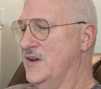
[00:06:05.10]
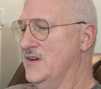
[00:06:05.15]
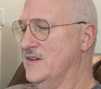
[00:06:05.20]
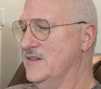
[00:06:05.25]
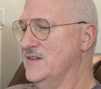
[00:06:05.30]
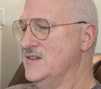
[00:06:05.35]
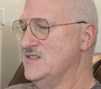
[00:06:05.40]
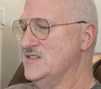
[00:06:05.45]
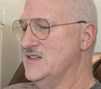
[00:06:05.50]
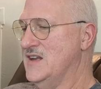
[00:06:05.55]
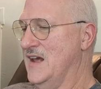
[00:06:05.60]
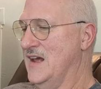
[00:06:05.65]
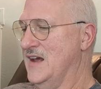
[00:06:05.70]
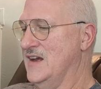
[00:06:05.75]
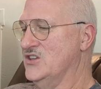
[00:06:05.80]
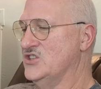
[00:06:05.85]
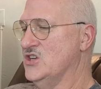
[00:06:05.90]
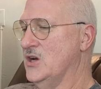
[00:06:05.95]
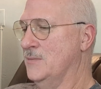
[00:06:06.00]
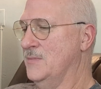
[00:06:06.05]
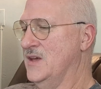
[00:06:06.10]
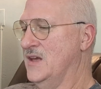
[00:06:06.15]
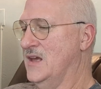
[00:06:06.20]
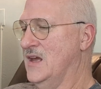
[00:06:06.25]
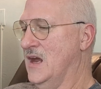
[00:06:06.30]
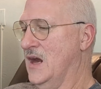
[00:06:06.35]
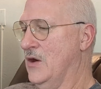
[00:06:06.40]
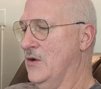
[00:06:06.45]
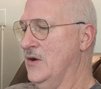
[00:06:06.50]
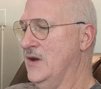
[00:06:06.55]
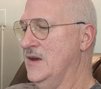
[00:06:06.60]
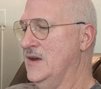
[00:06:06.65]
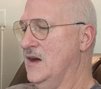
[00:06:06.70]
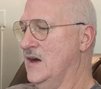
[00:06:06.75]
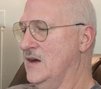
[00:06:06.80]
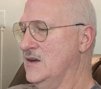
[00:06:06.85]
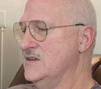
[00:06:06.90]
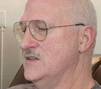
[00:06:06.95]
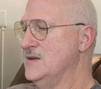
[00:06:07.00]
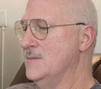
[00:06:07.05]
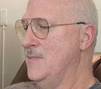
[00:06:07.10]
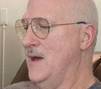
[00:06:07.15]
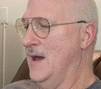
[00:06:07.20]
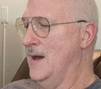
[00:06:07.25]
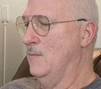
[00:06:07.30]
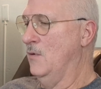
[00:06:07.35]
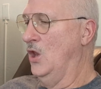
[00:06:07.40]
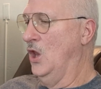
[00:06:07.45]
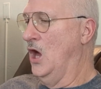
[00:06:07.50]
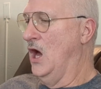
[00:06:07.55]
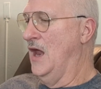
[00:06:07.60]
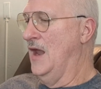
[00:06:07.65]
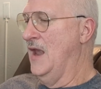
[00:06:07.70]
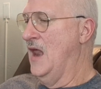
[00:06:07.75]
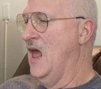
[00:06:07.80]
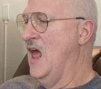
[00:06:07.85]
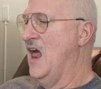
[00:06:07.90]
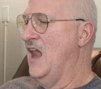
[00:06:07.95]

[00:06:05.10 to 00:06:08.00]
unto this day shall be carried unto Babylon.